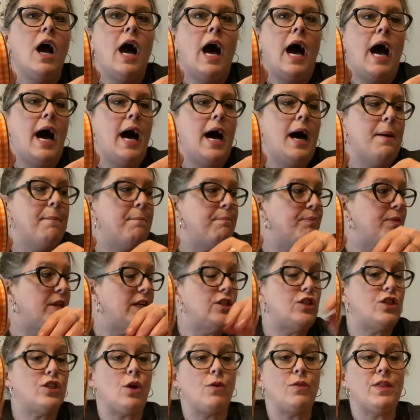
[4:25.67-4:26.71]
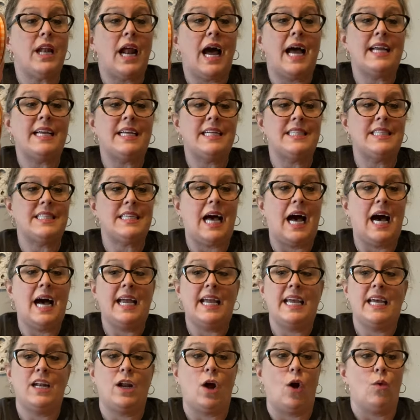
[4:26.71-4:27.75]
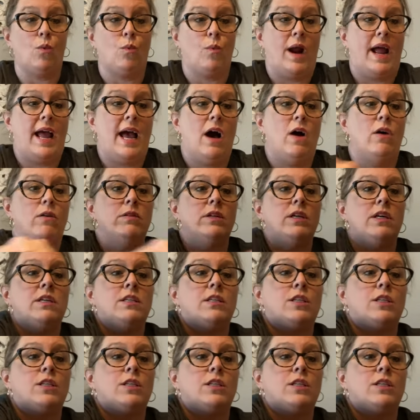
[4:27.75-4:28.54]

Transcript: um, so that I could tie it around.